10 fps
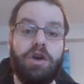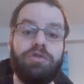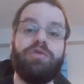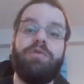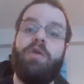
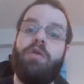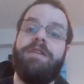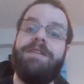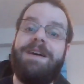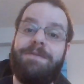goes through the
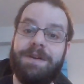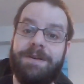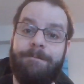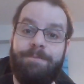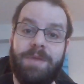Horn of
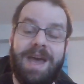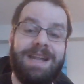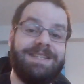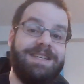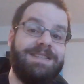Africa. And
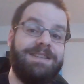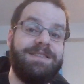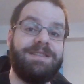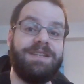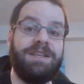it's easy
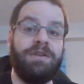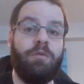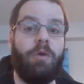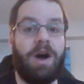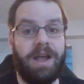to see
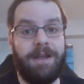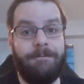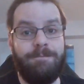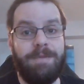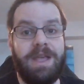why.
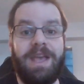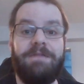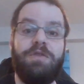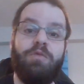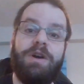
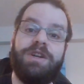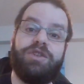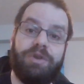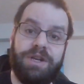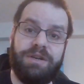If you want to
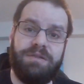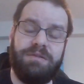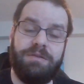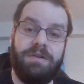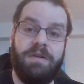trade
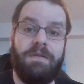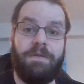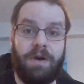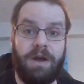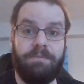
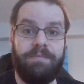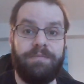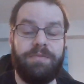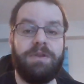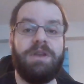from
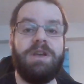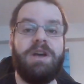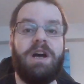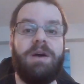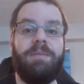
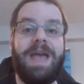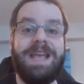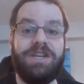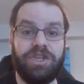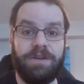um,
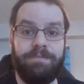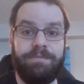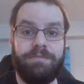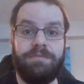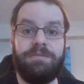Asia
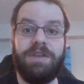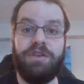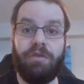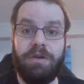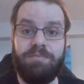to
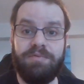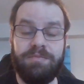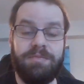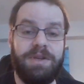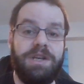Europe,
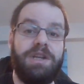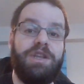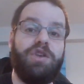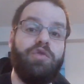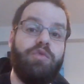
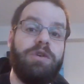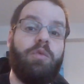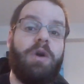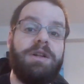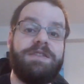you will
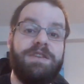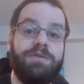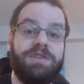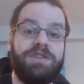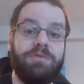want to
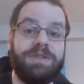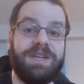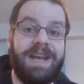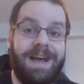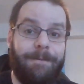use the Suez
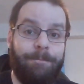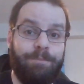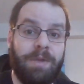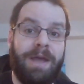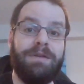Canal.
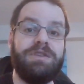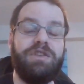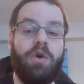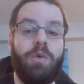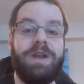And there's
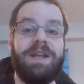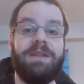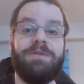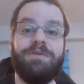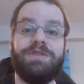no way to
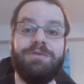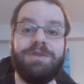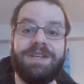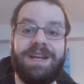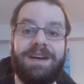get through the
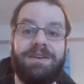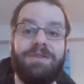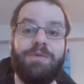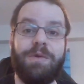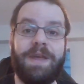Suez Canal
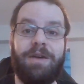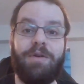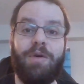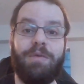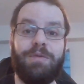
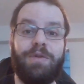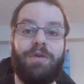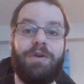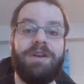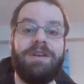without going through the
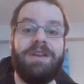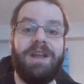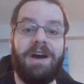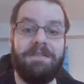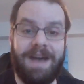Horn
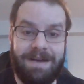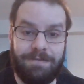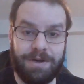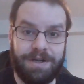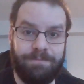of
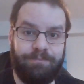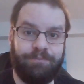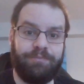Africa.